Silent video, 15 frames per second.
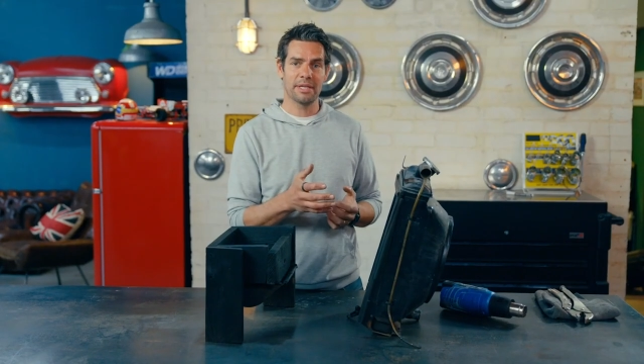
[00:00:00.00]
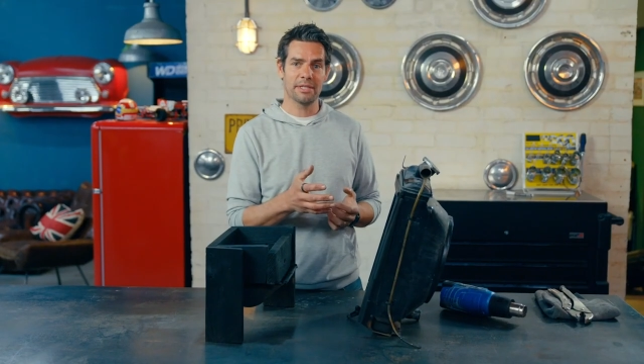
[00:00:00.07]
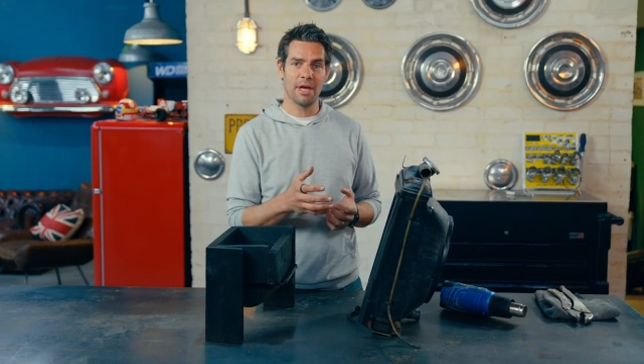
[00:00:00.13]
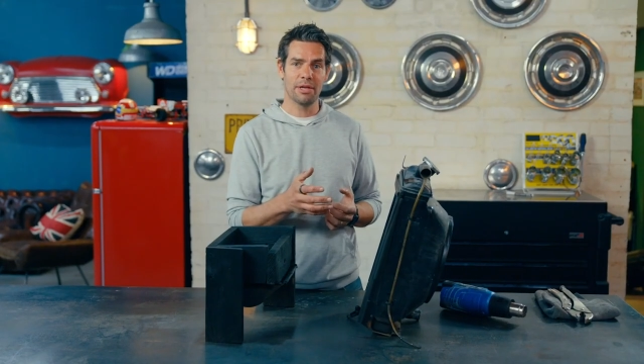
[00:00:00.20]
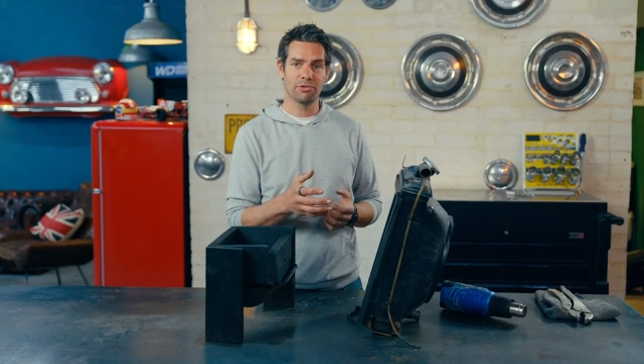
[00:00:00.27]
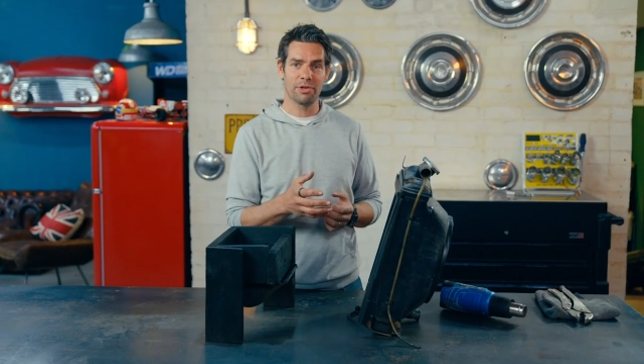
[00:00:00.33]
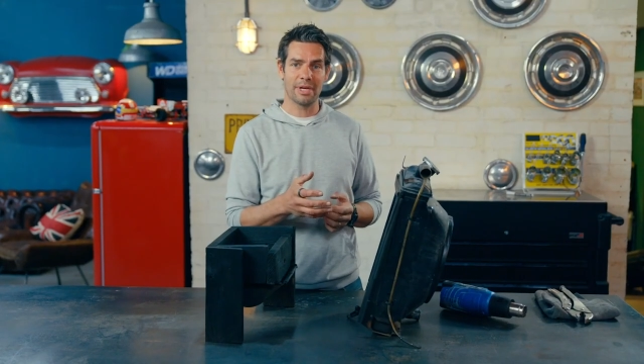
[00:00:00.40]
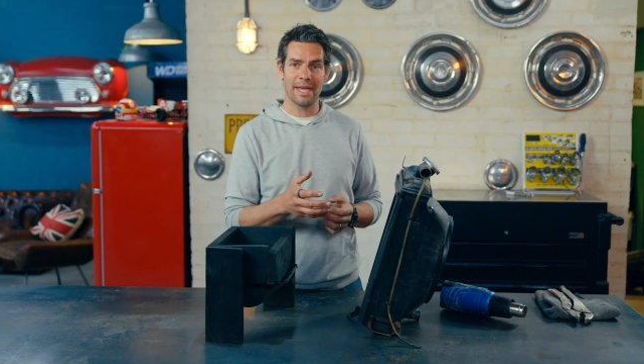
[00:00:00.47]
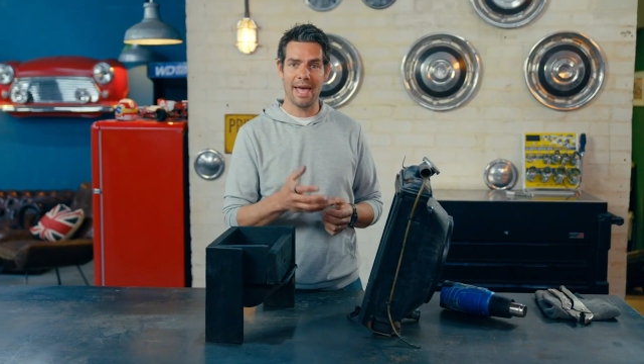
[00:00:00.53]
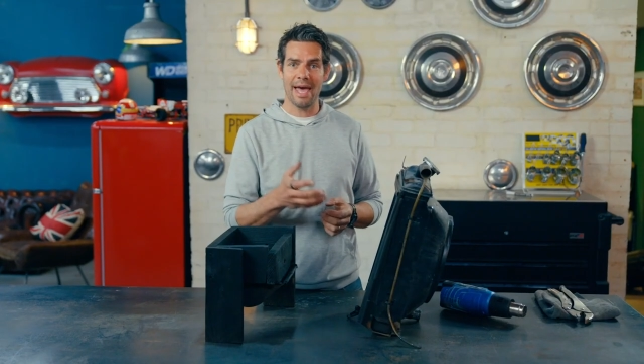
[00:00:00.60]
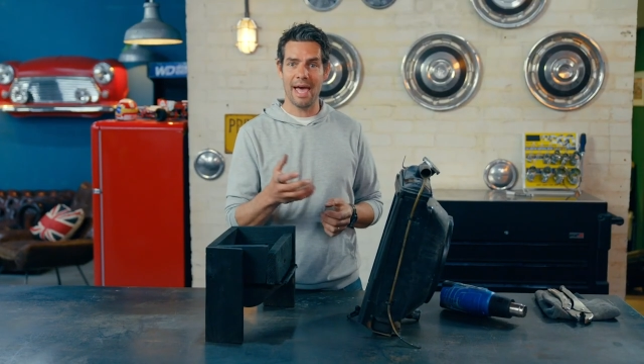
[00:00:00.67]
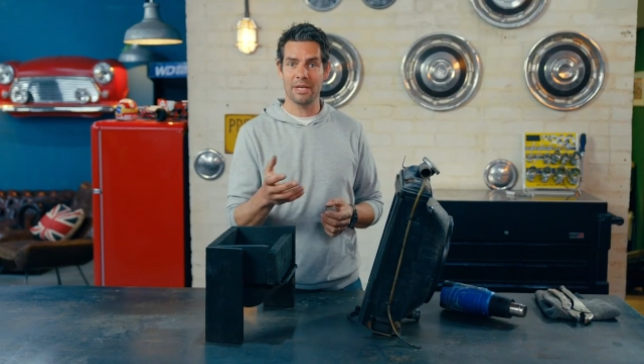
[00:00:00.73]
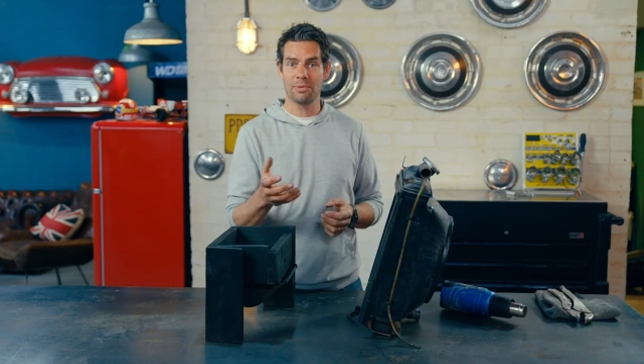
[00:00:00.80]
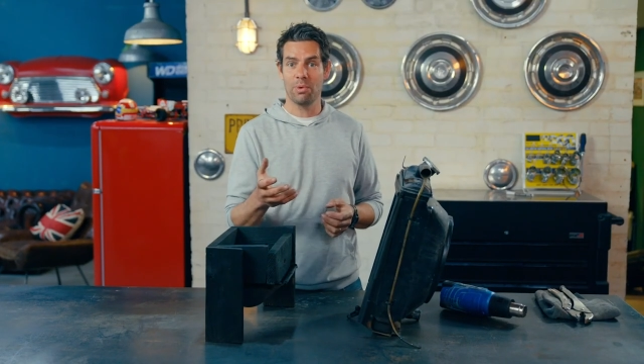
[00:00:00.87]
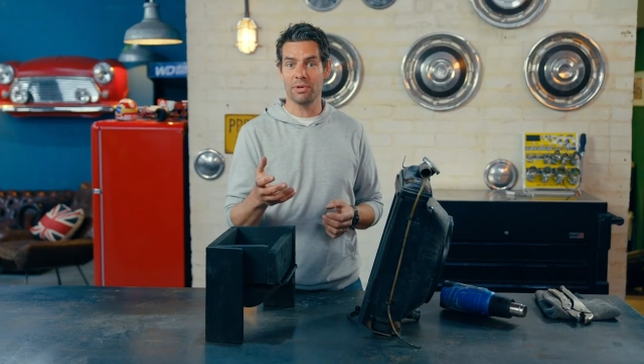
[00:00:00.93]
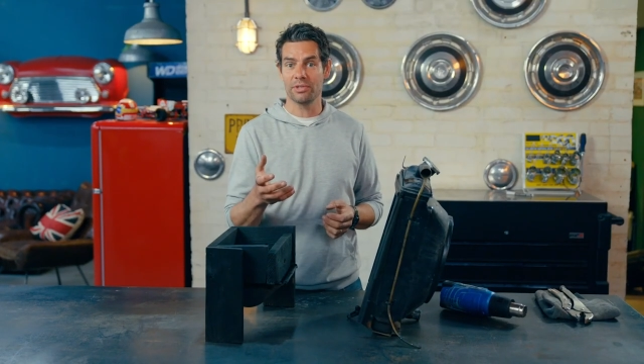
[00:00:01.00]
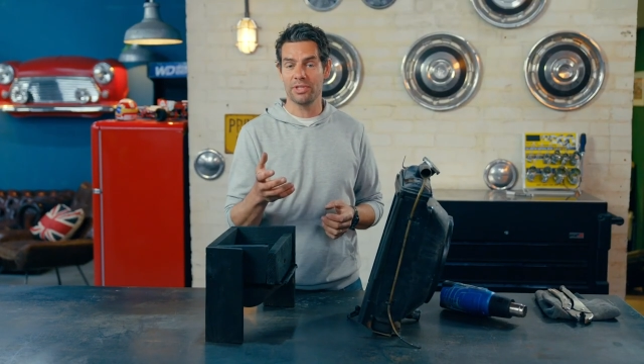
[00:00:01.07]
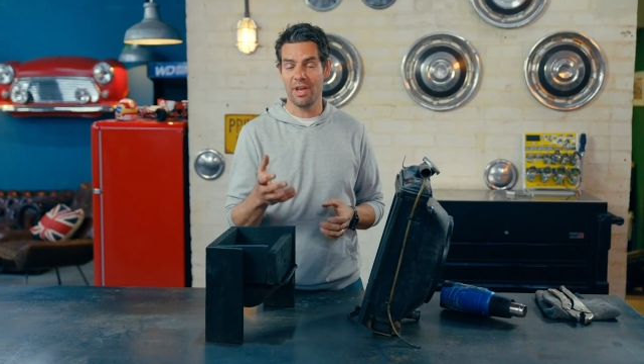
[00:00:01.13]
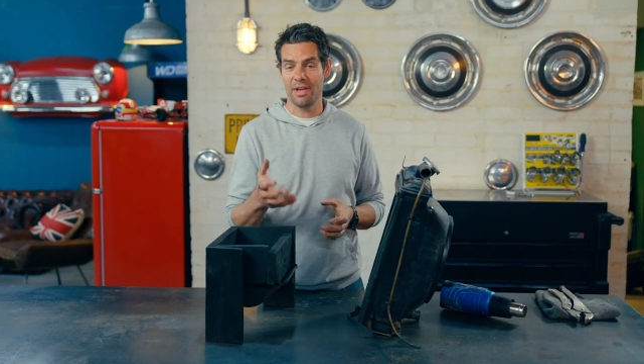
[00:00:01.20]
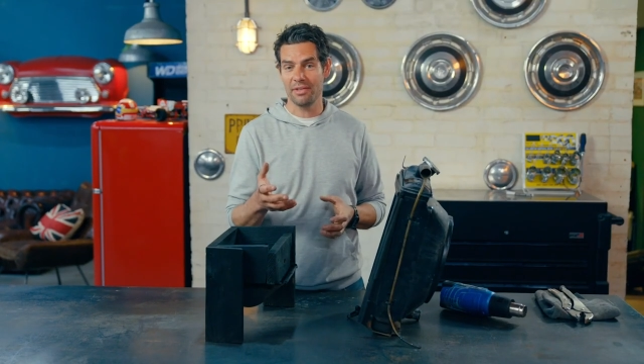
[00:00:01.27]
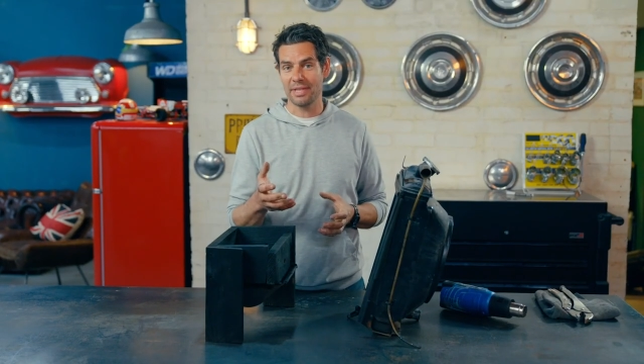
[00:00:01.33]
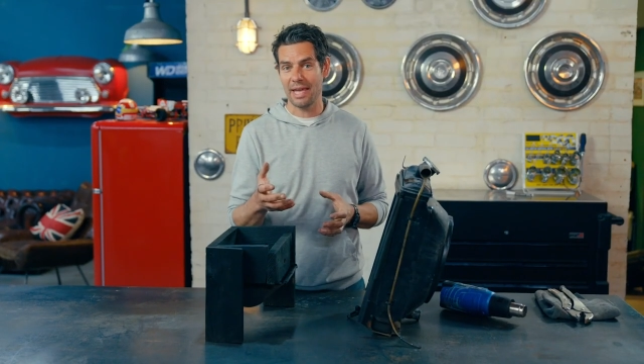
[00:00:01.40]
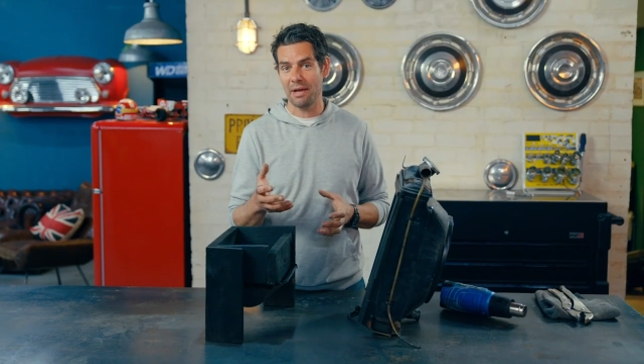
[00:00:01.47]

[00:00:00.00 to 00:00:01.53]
600, it had what turns